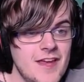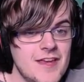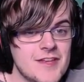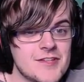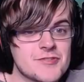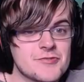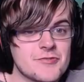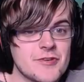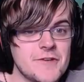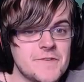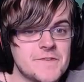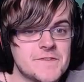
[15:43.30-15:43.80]
He
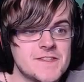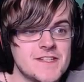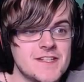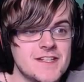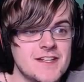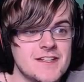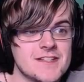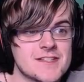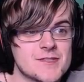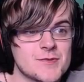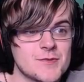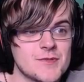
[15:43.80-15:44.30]

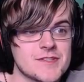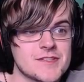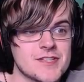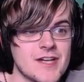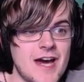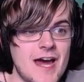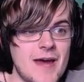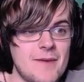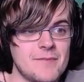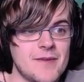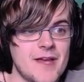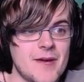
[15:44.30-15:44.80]
drifted into a
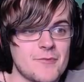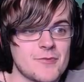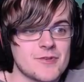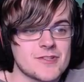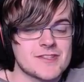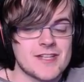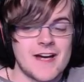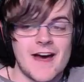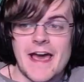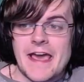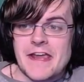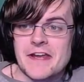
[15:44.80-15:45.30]
timeline
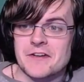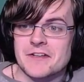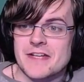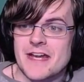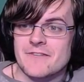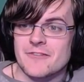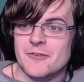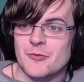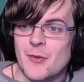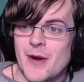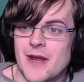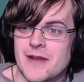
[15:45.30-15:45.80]
where Tider
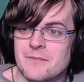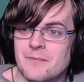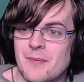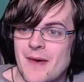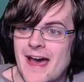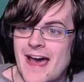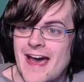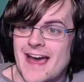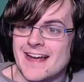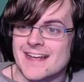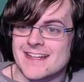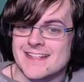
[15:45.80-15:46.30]
never went
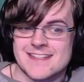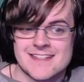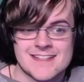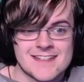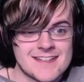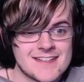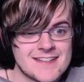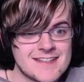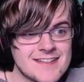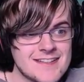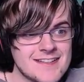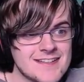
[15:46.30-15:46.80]

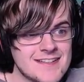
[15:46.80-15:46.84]
back!